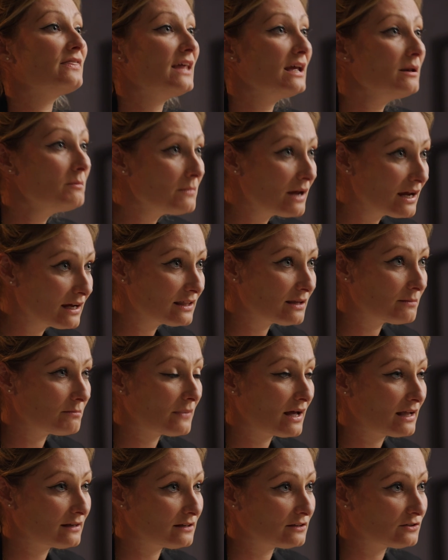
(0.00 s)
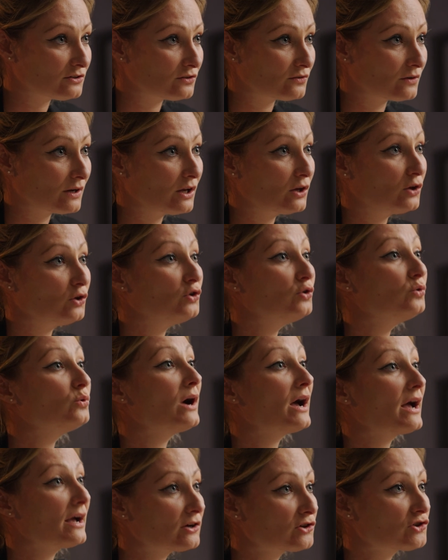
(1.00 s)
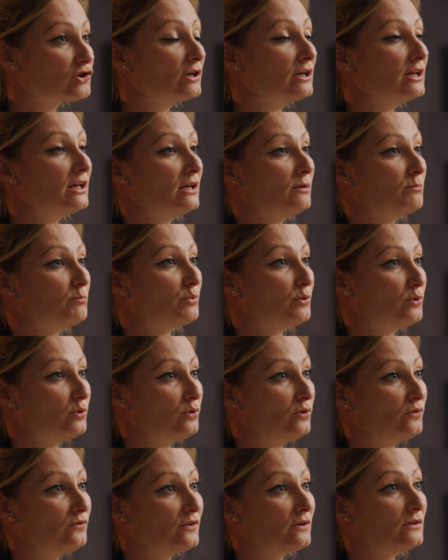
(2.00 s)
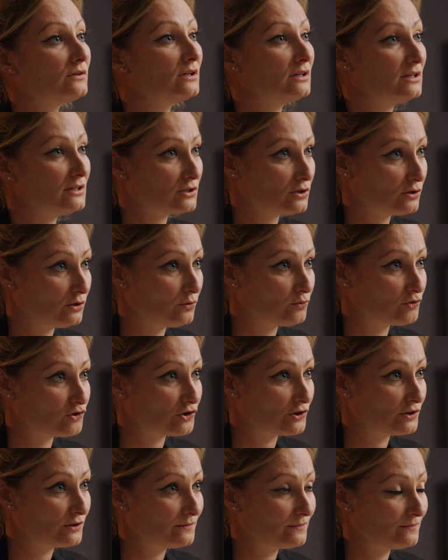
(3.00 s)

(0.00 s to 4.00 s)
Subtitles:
then make them mandatory, you actually improve the disclosure.